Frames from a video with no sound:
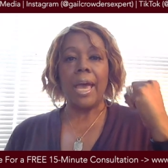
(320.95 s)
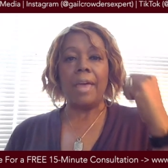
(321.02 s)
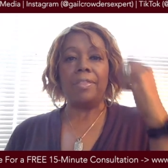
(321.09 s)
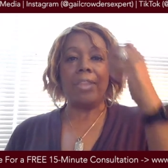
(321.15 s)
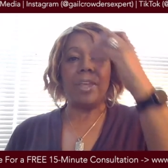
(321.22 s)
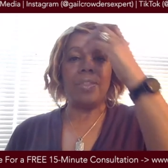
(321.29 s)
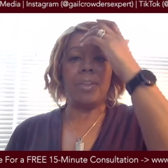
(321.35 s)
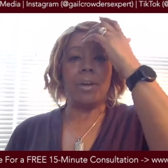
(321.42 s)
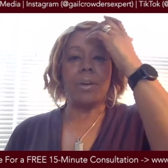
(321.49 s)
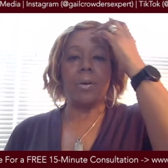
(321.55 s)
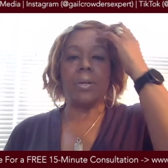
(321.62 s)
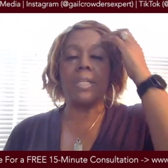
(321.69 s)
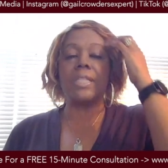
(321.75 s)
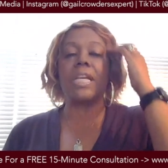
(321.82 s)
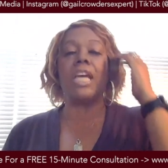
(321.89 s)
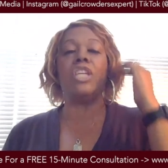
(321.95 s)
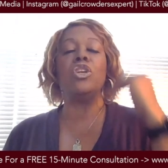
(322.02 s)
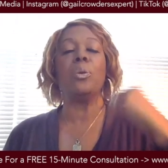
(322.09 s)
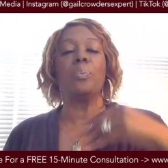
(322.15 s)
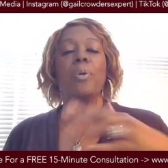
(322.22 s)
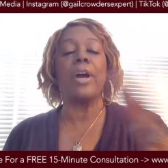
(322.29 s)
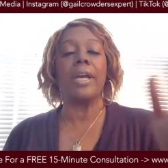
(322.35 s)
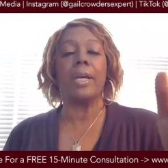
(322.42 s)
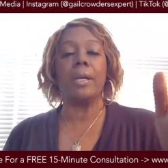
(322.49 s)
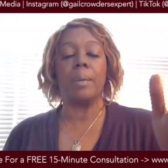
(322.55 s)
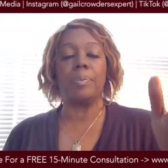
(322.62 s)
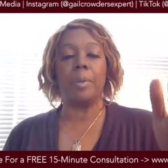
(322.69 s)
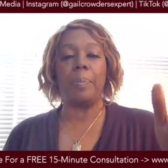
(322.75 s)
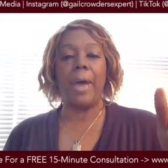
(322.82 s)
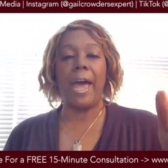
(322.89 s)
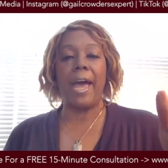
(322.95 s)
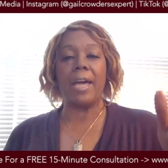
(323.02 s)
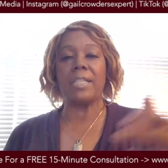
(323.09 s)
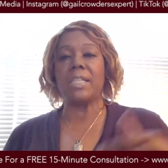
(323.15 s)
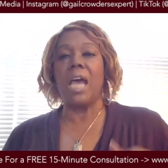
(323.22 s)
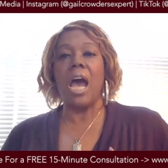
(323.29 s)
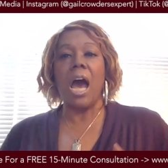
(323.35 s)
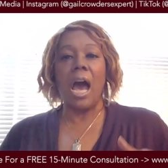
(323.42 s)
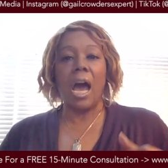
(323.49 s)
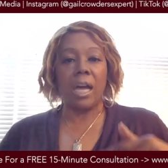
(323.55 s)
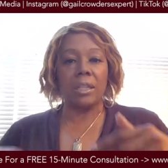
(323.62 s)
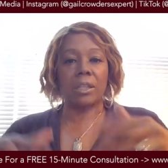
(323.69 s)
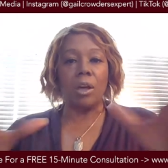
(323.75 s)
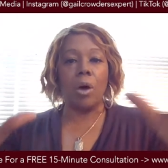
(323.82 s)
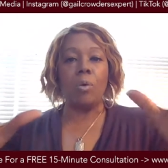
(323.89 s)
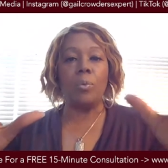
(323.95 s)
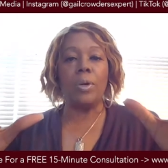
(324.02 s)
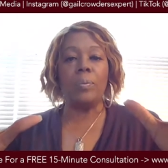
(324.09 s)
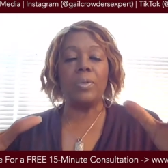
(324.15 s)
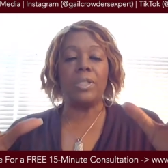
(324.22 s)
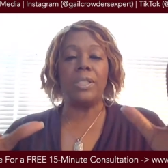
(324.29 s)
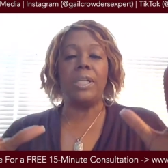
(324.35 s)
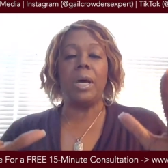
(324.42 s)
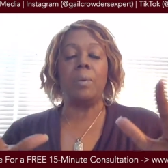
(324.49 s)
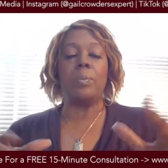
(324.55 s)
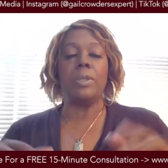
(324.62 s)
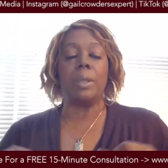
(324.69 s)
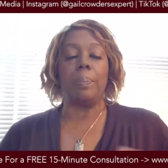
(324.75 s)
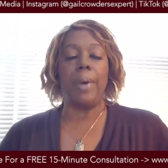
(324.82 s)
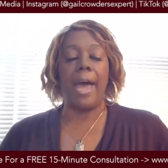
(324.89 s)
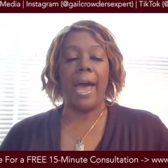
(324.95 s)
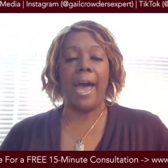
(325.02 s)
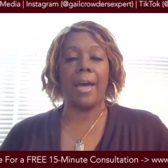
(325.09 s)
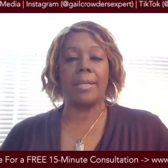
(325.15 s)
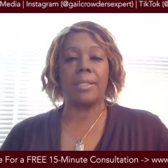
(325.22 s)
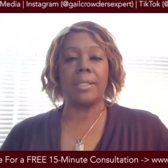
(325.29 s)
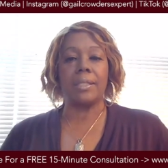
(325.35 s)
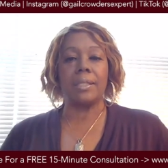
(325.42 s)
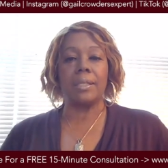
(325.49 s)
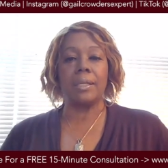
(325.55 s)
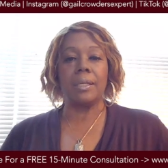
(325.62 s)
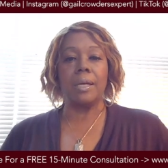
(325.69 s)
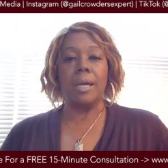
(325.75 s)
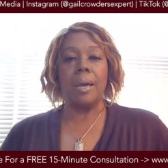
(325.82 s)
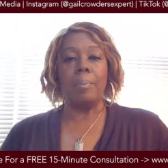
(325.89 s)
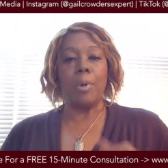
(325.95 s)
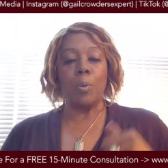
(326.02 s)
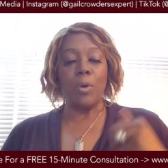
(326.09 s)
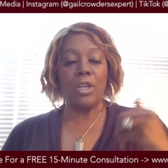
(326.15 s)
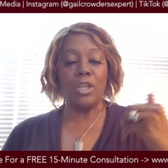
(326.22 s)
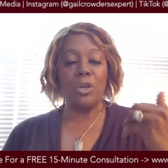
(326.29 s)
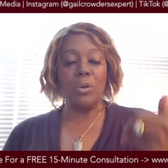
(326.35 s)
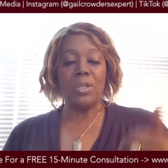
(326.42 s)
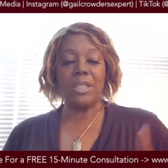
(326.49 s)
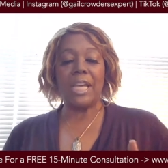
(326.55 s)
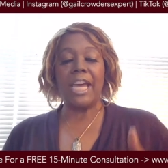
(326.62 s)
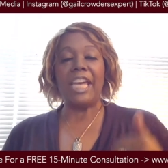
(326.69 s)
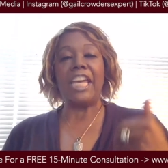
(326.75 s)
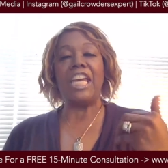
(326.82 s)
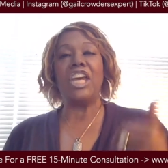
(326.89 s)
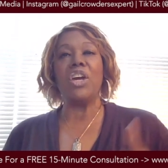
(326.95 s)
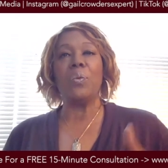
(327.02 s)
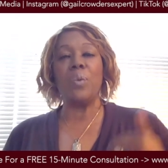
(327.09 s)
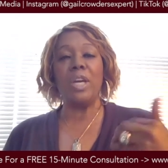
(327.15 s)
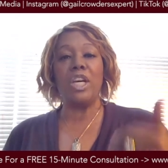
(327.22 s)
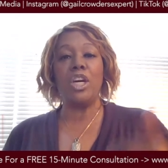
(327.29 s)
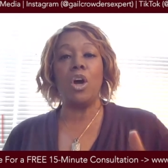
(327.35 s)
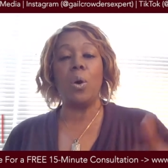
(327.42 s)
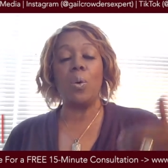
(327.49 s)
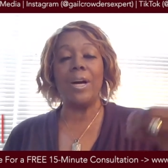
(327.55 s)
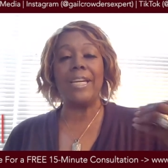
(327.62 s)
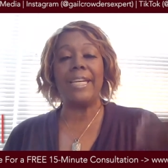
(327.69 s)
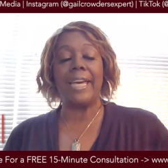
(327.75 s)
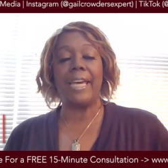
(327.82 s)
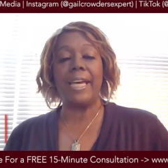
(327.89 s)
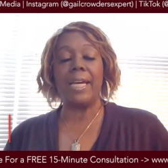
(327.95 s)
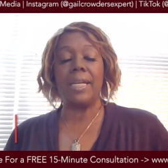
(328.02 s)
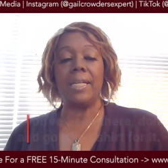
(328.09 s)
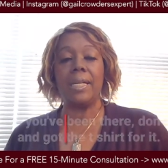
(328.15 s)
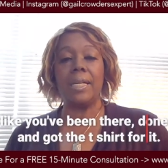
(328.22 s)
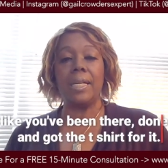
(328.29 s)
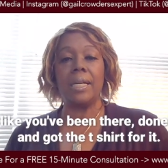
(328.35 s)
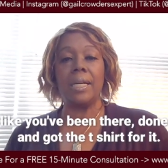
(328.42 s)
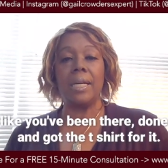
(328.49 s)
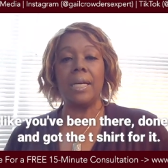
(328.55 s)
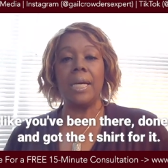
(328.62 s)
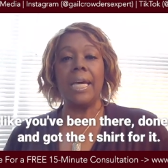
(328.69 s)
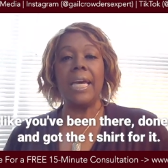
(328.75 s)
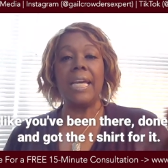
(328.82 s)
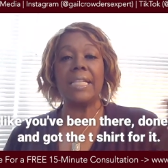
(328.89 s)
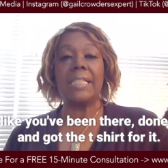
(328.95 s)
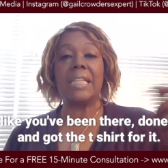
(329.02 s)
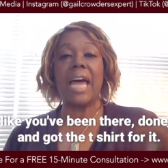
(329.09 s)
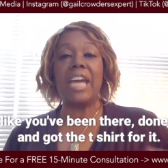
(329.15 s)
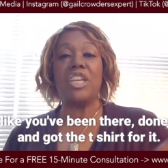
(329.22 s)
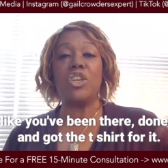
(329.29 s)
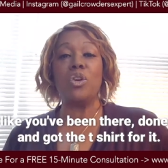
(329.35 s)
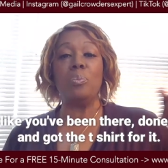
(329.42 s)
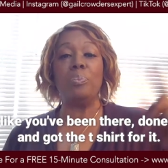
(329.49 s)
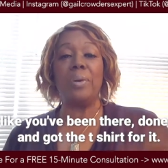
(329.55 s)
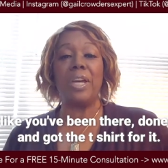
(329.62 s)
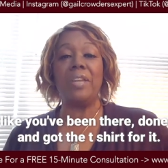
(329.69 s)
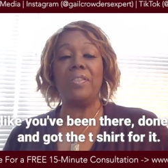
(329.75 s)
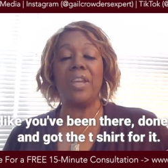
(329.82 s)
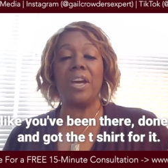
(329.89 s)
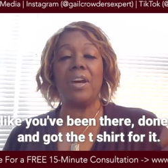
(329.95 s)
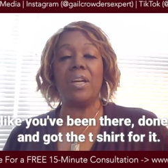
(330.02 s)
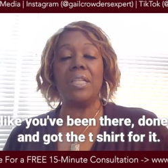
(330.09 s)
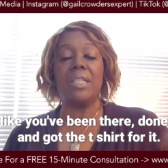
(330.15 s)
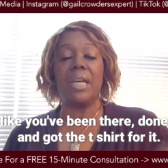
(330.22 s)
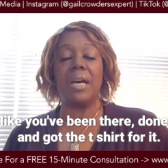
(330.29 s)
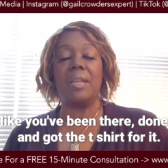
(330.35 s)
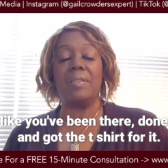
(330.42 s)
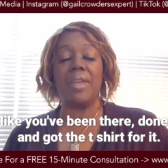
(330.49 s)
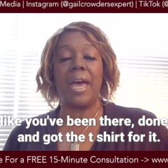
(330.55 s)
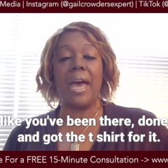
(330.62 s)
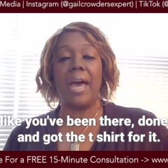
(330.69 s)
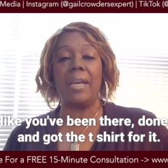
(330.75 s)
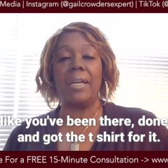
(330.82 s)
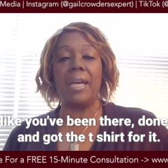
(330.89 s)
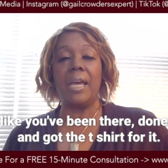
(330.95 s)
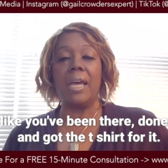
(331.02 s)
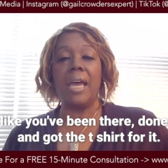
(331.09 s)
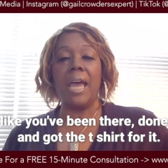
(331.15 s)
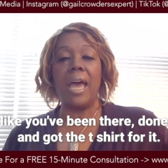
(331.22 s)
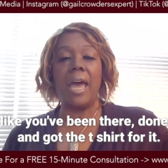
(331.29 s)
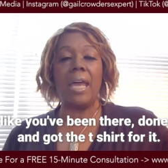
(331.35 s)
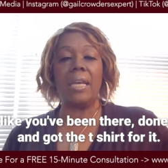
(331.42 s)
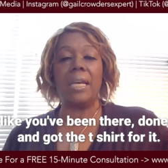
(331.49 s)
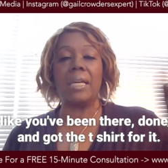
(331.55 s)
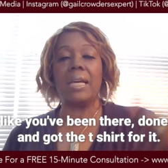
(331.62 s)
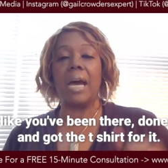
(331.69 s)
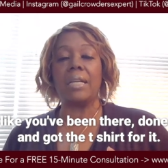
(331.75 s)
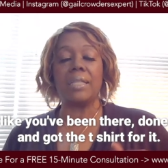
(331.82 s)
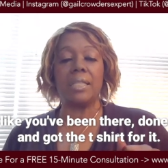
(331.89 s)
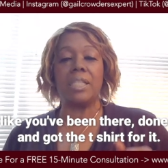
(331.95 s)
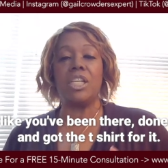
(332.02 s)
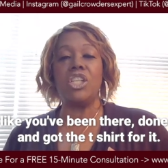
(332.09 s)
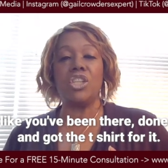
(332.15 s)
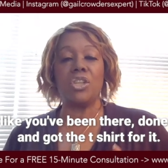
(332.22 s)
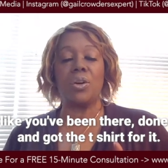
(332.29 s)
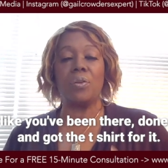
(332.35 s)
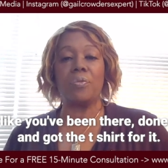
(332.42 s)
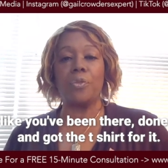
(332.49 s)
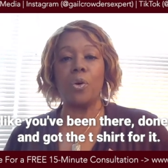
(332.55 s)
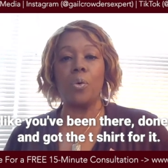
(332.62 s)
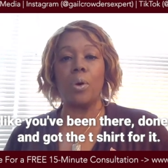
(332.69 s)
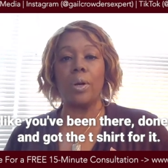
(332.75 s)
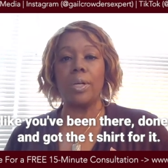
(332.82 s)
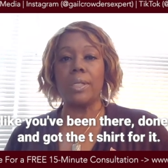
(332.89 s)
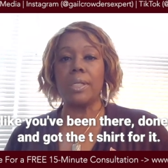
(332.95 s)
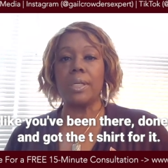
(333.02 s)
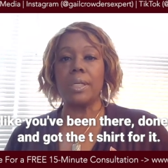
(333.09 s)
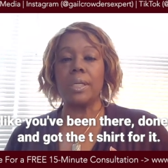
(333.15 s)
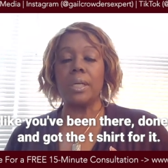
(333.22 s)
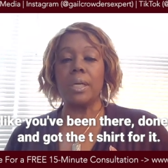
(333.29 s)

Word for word: And then they're going to say, You're bringing up the past. I thought we was done with the past. But when you say, Here we go again, it's like you've been there, done that, and got the t shirt for it.